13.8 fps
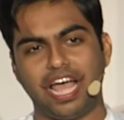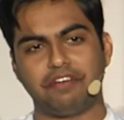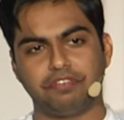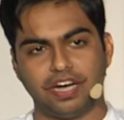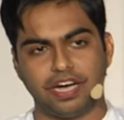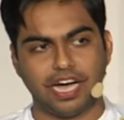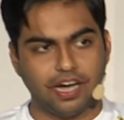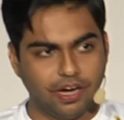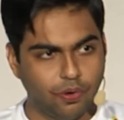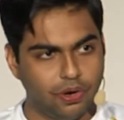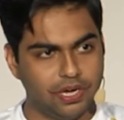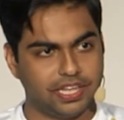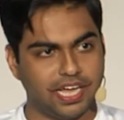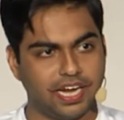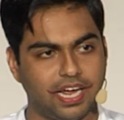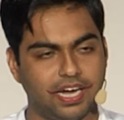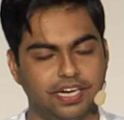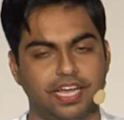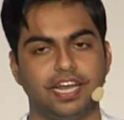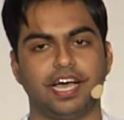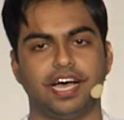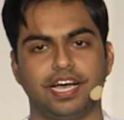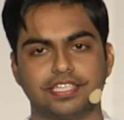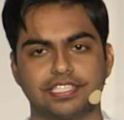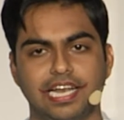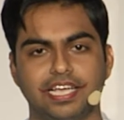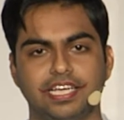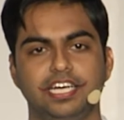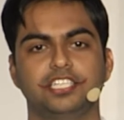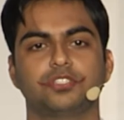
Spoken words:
ever hold their hand and ask like,